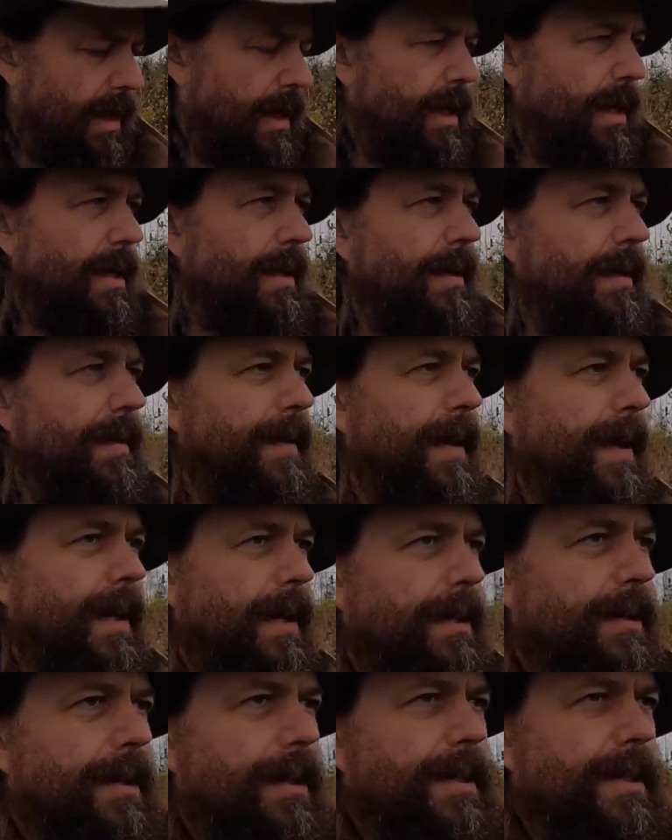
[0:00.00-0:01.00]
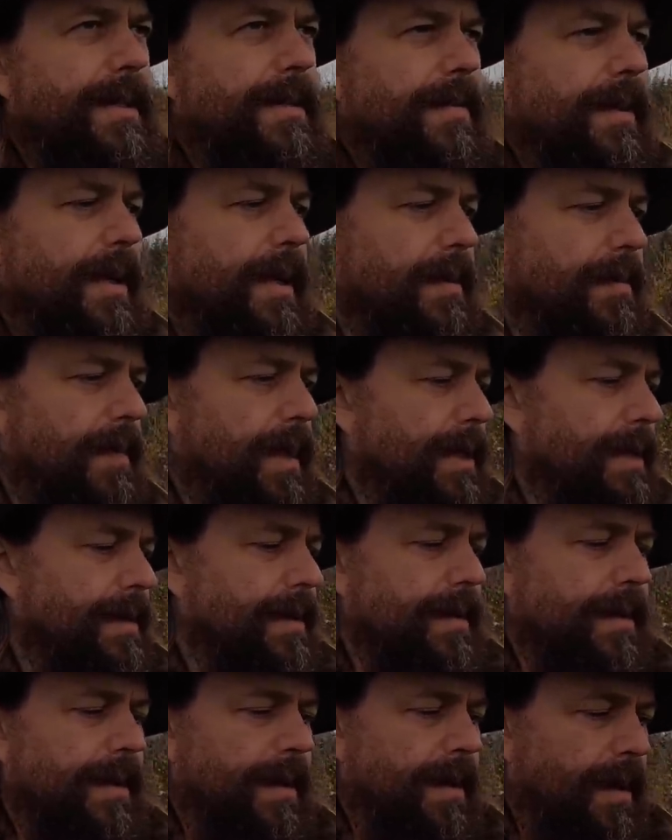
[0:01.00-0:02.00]
And it doesn't really
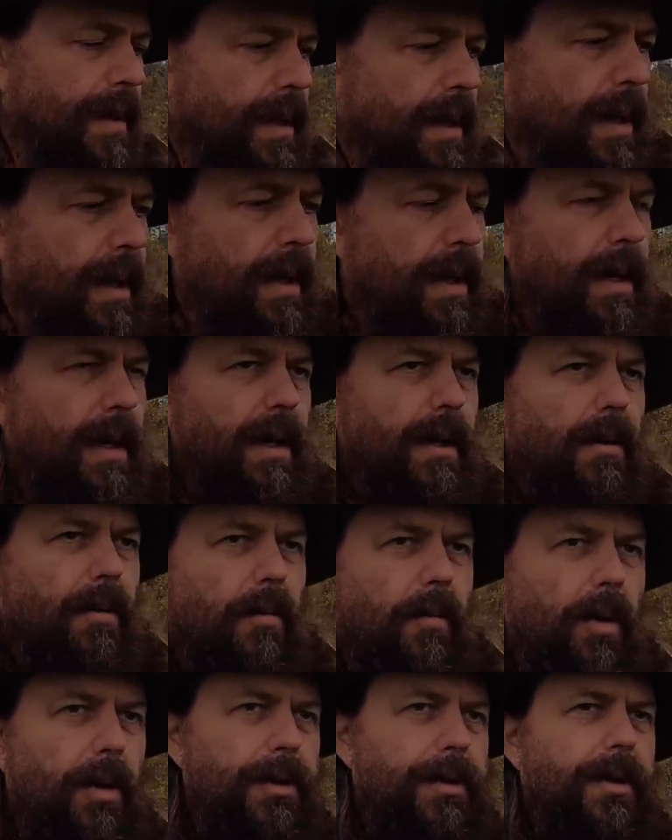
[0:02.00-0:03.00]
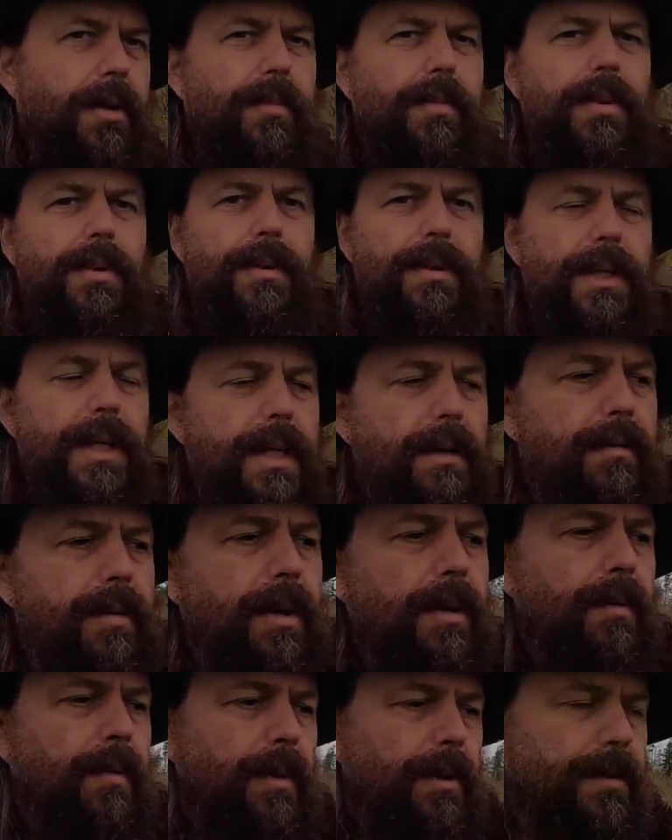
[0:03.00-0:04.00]
matter what you
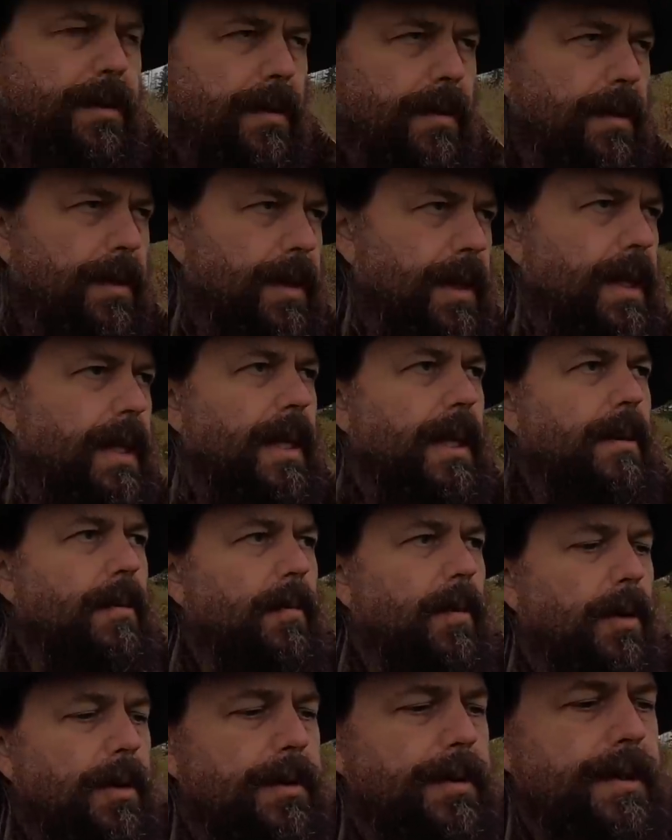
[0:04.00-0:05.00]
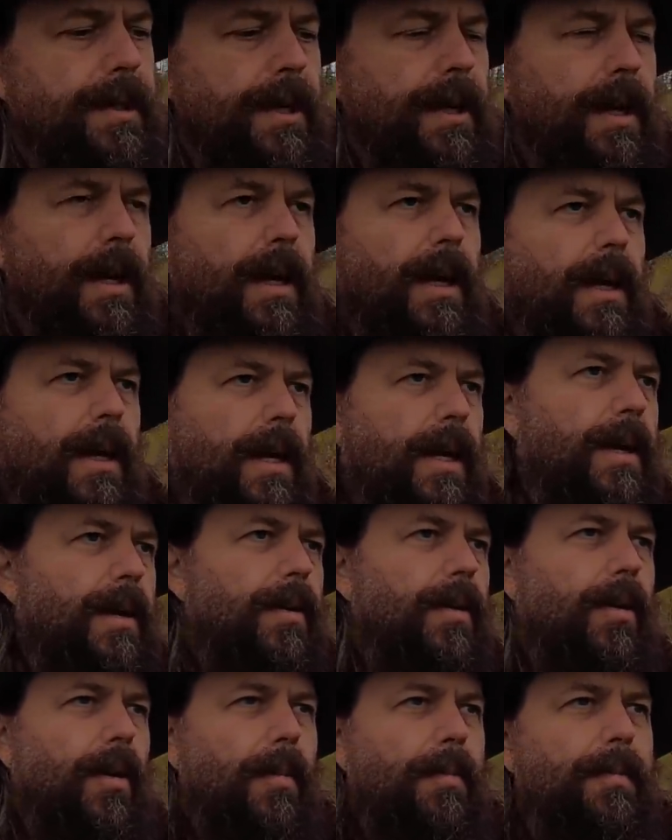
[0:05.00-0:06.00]
believe, what you think, what
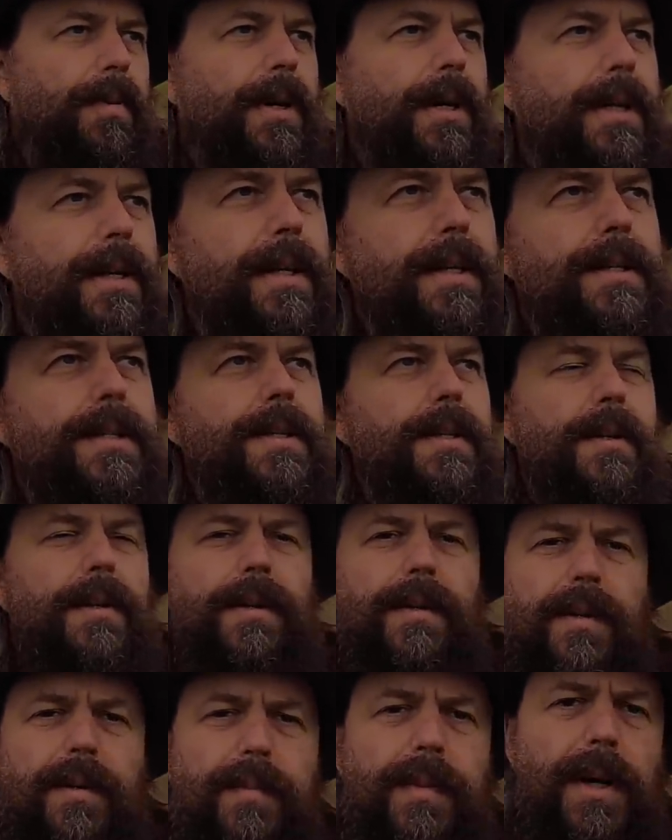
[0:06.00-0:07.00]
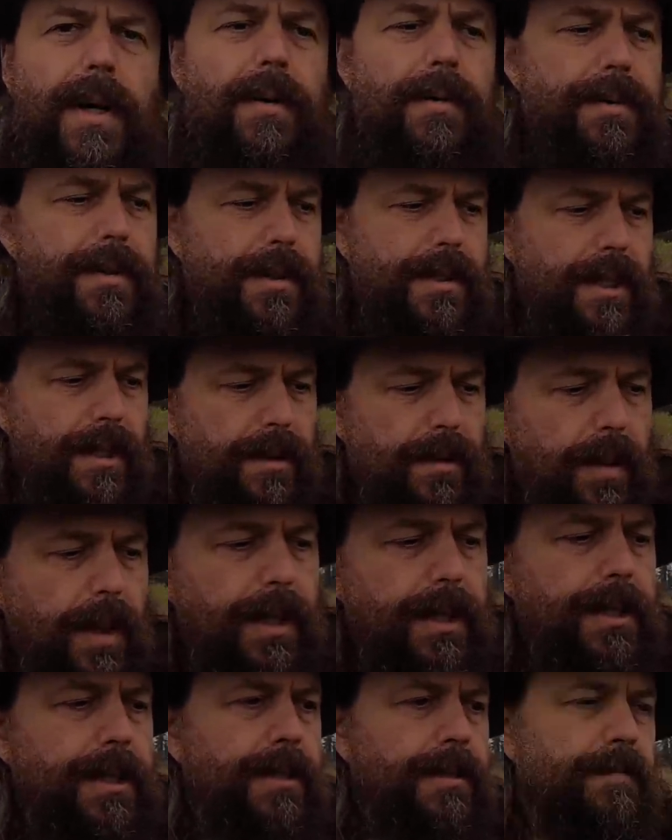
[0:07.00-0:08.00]
your opinions are about the
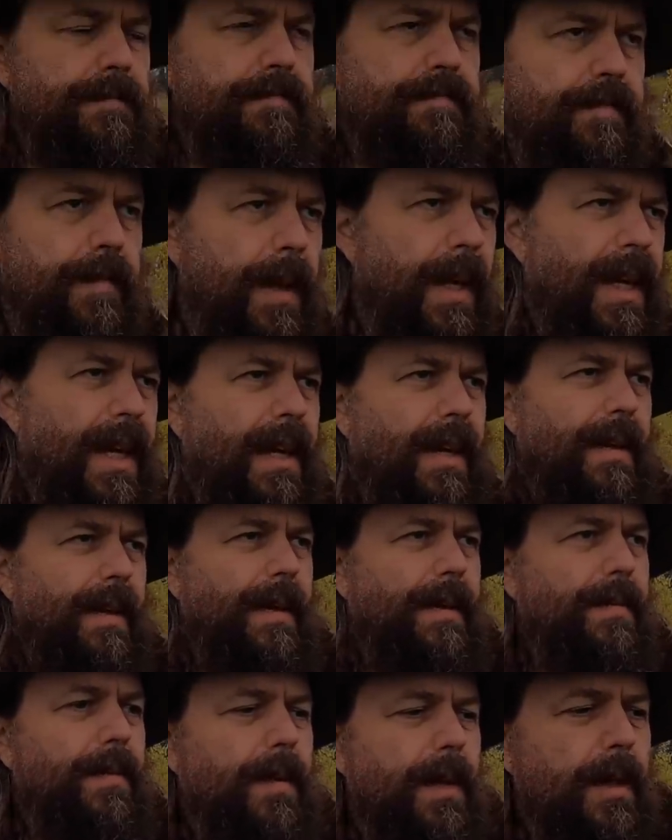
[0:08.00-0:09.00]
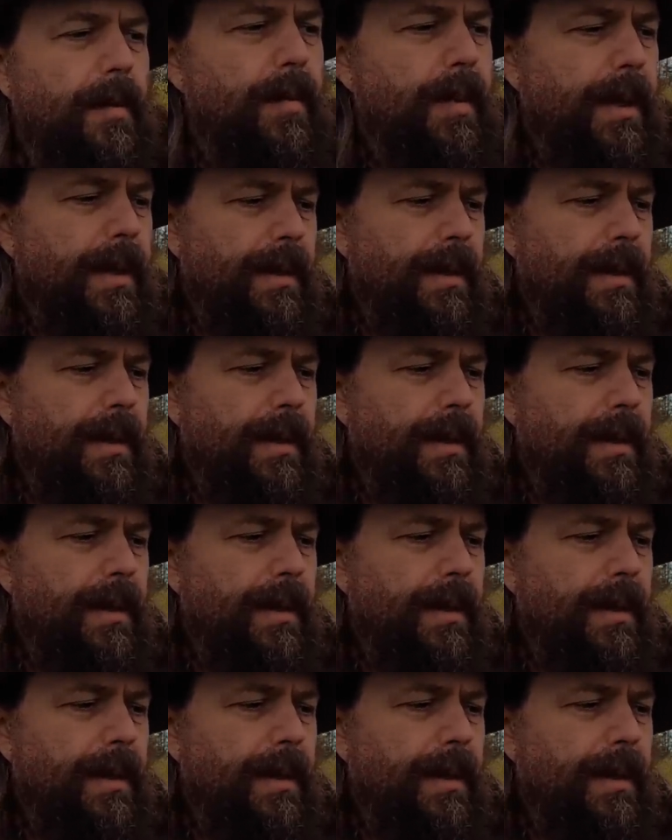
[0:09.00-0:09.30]
situation that we